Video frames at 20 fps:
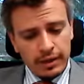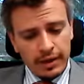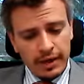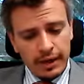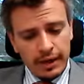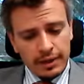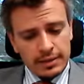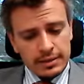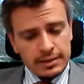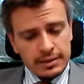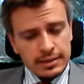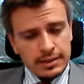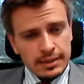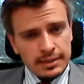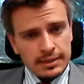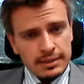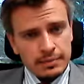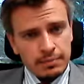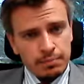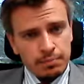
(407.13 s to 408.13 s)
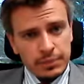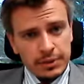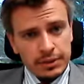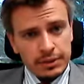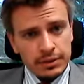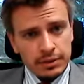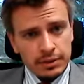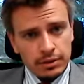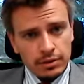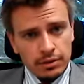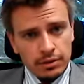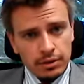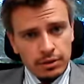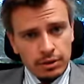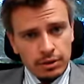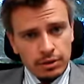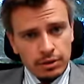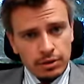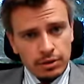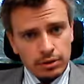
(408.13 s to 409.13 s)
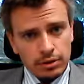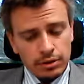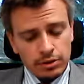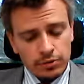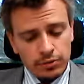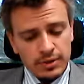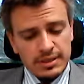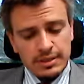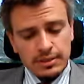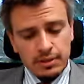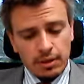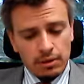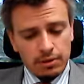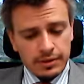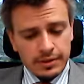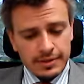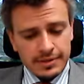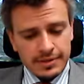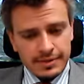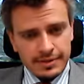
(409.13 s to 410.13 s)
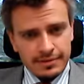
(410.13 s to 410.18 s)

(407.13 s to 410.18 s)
86 billion US dollars,